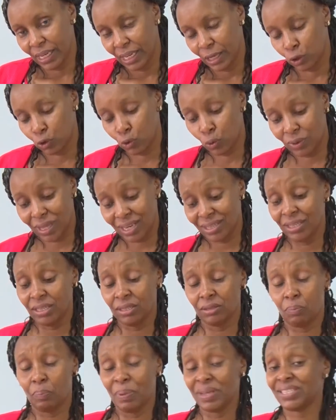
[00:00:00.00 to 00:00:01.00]
So that
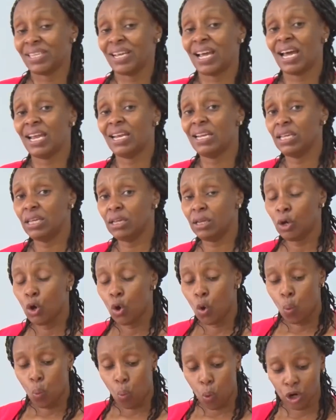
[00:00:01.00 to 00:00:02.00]
is basically
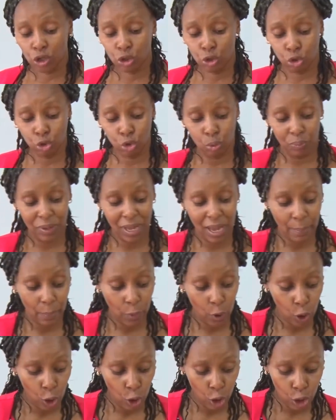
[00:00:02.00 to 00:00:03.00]
what you should be
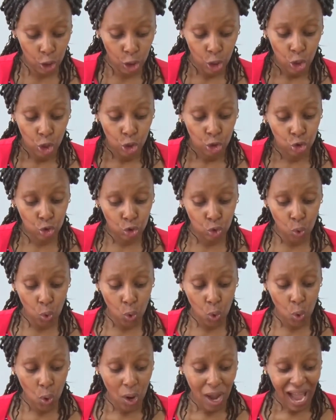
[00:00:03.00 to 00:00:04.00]
able
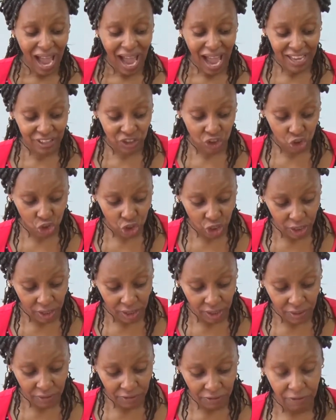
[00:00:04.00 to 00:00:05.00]
to
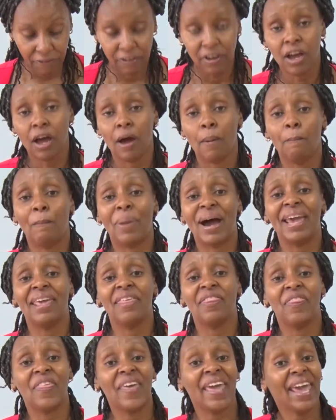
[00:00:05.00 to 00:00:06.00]
achieve by
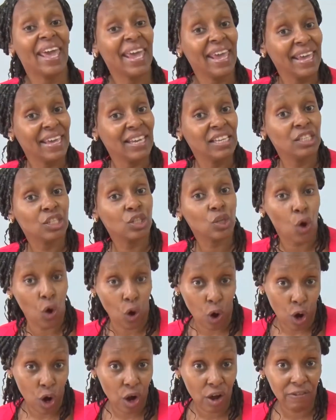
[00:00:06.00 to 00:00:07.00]
the end
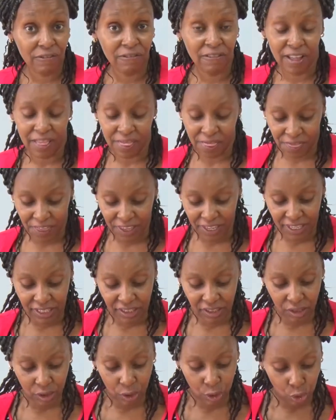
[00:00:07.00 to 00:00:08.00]
of
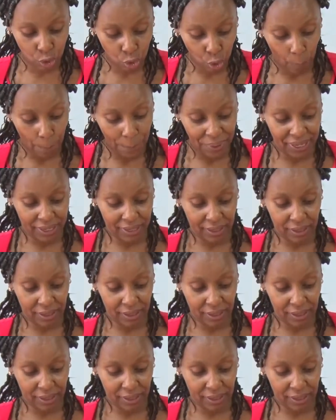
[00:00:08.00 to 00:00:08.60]
this topic.